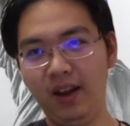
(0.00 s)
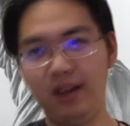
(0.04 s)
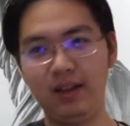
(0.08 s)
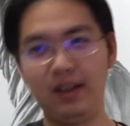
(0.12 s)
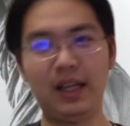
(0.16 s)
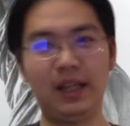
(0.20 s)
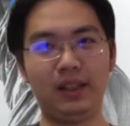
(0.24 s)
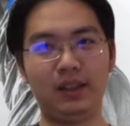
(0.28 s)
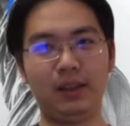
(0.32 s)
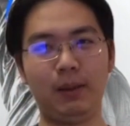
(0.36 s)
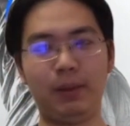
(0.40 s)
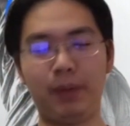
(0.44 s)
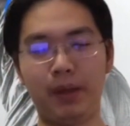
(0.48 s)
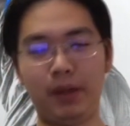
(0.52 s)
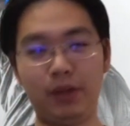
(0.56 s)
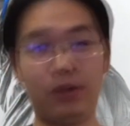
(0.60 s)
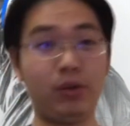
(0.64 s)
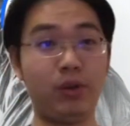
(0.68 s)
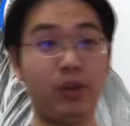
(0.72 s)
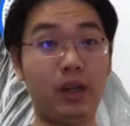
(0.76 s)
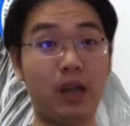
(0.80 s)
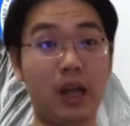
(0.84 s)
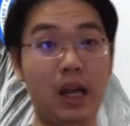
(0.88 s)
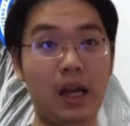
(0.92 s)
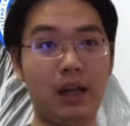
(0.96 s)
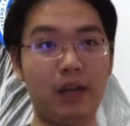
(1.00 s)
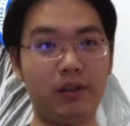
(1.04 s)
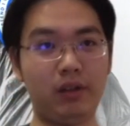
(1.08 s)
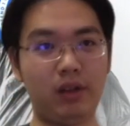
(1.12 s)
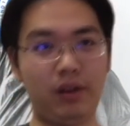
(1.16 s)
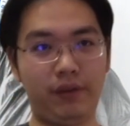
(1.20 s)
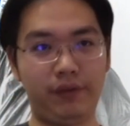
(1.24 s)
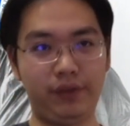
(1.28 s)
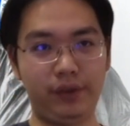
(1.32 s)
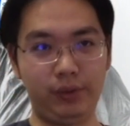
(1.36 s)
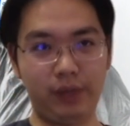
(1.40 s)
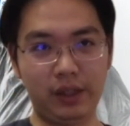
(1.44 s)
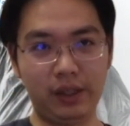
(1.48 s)
Like the Patriot Act
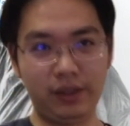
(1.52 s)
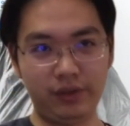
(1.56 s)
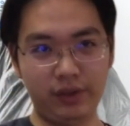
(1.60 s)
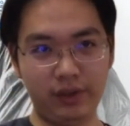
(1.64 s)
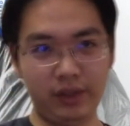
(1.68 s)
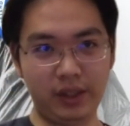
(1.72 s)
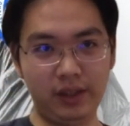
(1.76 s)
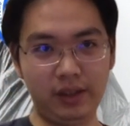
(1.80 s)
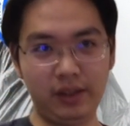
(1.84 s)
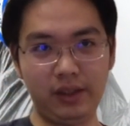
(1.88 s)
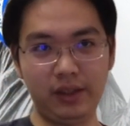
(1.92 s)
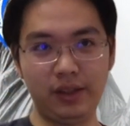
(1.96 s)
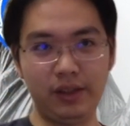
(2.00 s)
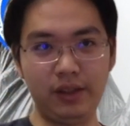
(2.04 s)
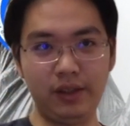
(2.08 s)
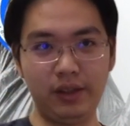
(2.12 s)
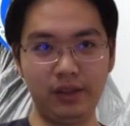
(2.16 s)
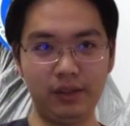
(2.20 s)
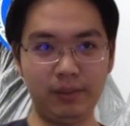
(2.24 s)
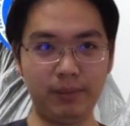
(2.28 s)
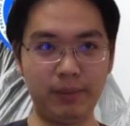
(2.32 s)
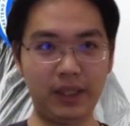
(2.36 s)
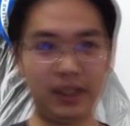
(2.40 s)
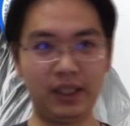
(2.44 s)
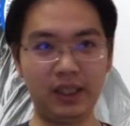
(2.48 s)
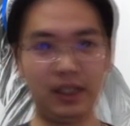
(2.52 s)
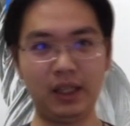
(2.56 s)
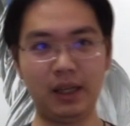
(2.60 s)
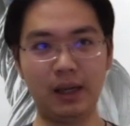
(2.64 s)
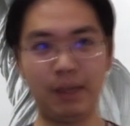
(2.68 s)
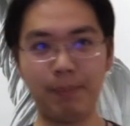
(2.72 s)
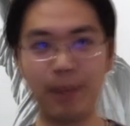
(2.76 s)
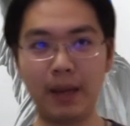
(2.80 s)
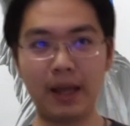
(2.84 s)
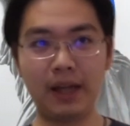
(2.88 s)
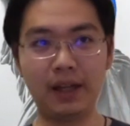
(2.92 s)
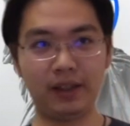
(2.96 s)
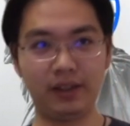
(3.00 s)
of the United States is making
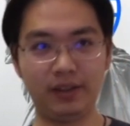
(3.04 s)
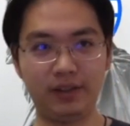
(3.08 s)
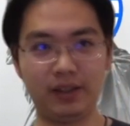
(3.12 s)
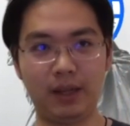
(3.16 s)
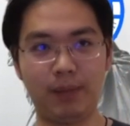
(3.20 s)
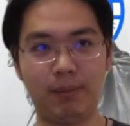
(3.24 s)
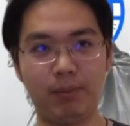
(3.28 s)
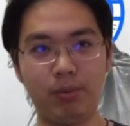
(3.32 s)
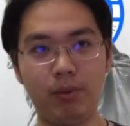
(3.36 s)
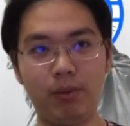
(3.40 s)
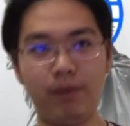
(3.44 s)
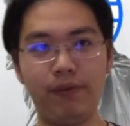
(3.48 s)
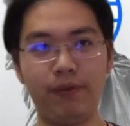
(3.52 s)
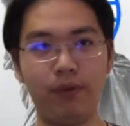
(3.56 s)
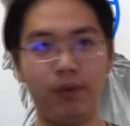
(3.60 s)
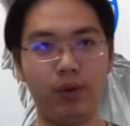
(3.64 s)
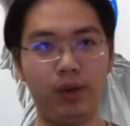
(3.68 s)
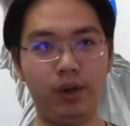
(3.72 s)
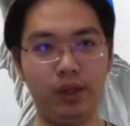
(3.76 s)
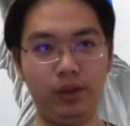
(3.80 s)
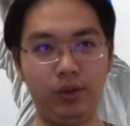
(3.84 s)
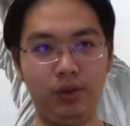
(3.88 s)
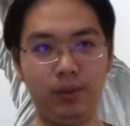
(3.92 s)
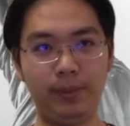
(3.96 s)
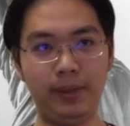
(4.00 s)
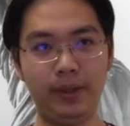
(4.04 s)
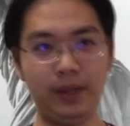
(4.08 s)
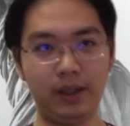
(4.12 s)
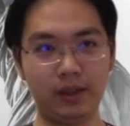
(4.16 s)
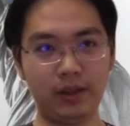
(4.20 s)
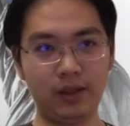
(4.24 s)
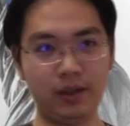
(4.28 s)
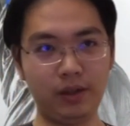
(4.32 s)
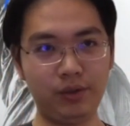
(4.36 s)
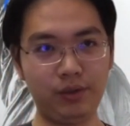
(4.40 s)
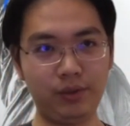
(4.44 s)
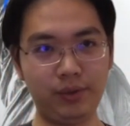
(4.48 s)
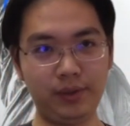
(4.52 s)
a bad example for European
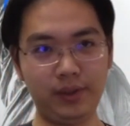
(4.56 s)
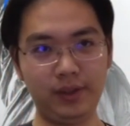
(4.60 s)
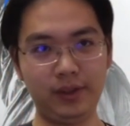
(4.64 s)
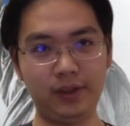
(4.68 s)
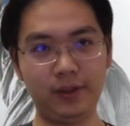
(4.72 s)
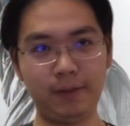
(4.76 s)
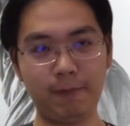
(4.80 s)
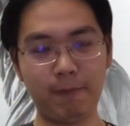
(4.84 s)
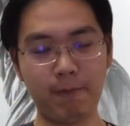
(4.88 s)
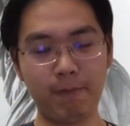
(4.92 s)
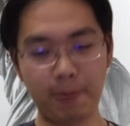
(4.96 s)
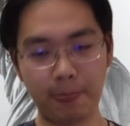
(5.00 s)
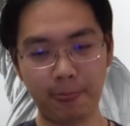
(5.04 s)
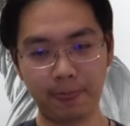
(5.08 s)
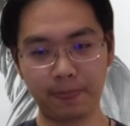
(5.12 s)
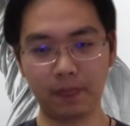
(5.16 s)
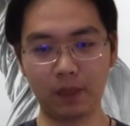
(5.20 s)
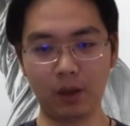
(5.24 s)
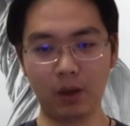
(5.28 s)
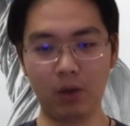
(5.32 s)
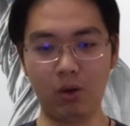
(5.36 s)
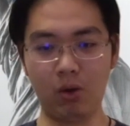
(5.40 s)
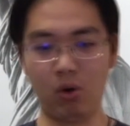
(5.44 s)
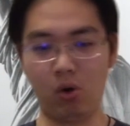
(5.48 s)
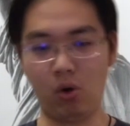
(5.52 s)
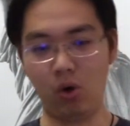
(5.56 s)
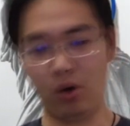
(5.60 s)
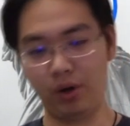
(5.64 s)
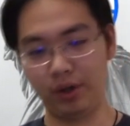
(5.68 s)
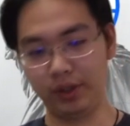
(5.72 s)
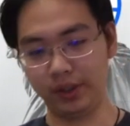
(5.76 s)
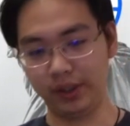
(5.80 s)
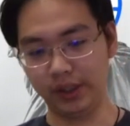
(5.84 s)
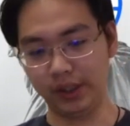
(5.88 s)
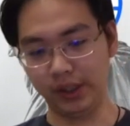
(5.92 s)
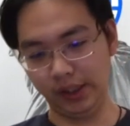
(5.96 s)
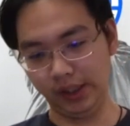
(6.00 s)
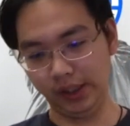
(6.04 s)
countries,
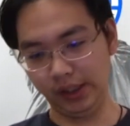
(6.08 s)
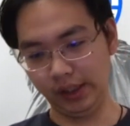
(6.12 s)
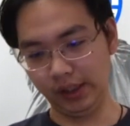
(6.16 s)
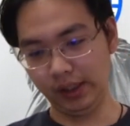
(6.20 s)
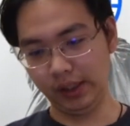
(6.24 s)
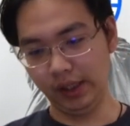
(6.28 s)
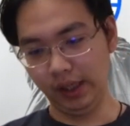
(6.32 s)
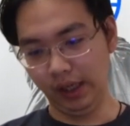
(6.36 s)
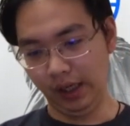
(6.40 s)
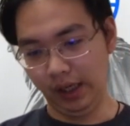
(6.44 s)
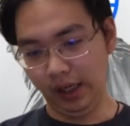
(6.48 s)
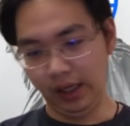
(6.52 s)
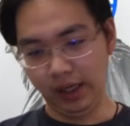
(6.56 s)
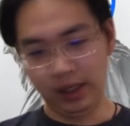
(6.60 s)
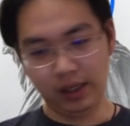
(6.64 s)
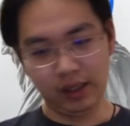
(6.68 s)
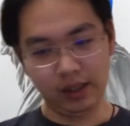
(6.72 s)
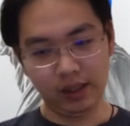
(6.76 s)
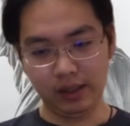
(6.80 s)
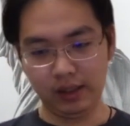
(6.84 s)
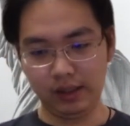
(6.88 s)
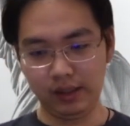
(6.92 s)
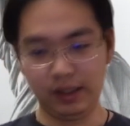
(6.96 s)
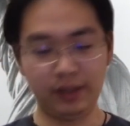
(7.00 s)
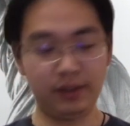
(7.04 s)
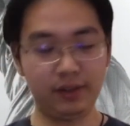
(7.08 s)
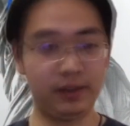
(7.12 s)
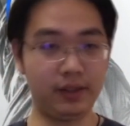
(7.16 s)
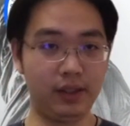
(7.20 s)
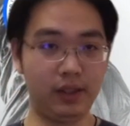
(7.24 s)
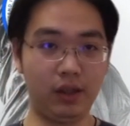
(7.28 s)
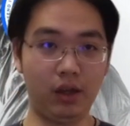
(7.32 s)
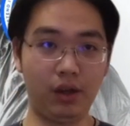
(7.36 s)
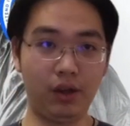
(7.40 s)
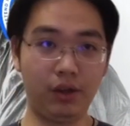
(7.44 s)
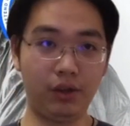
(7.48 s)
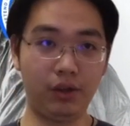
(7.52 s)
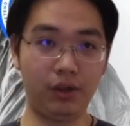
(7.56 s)
or the uh, let's
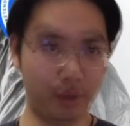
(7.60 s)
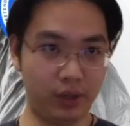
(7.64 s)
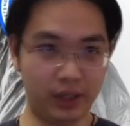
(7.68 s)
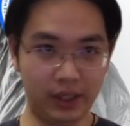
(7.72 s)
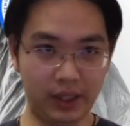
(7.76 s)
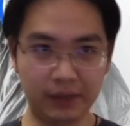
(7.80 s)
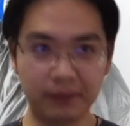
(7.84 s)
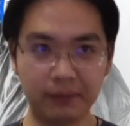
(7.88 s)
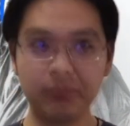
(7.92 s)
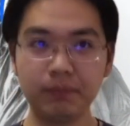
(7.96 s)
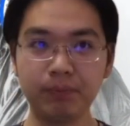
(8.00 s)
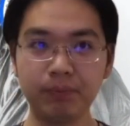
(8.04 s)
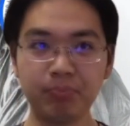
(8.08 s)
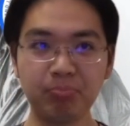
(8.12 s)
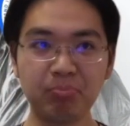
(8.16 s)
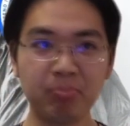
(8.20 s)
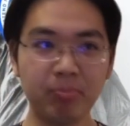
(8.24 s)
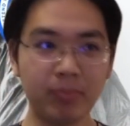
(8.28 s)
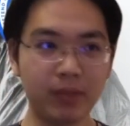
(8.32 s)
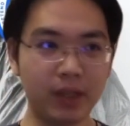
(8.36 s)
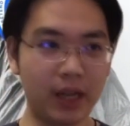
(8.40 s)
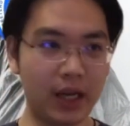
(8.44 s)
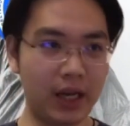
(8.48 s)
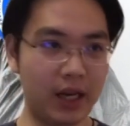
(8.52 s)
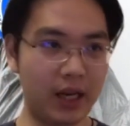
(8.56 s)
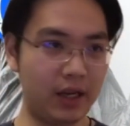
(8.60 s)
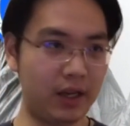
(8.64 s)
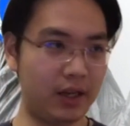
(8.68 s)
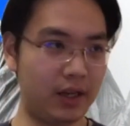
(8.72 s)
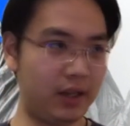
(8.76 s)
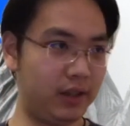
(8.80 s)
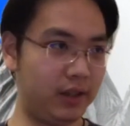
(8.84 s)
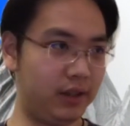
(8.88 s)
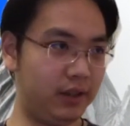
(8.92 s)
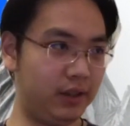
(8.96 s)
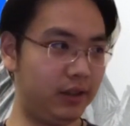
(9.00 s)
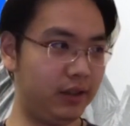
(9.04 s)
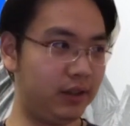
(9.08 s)
say Australia
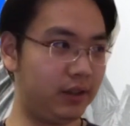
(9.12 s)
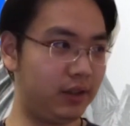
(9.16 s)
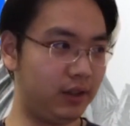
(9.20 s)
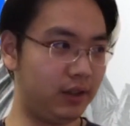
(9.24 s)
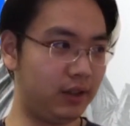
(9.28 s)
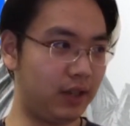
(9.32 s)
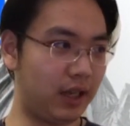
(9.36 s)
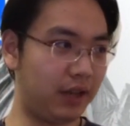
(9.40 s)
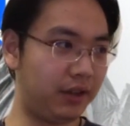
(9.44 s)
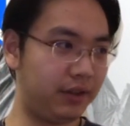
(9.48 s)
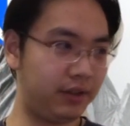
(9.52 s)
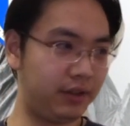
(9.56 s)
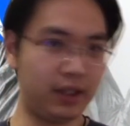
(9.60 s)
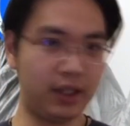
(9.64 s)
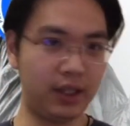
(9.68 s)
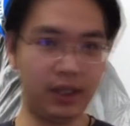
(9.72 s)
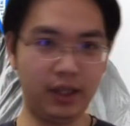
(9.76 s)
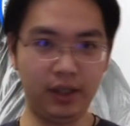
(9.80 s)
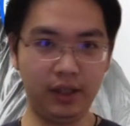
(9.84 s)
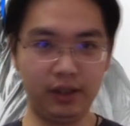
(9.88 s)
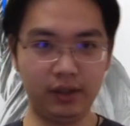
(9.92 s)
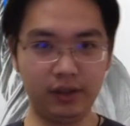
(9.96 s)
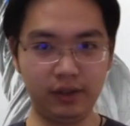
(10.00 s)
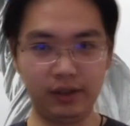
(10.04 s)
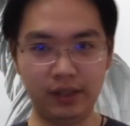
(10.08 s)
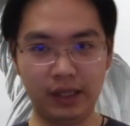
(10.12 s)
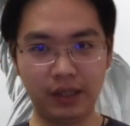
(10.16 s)
and uh, let's say the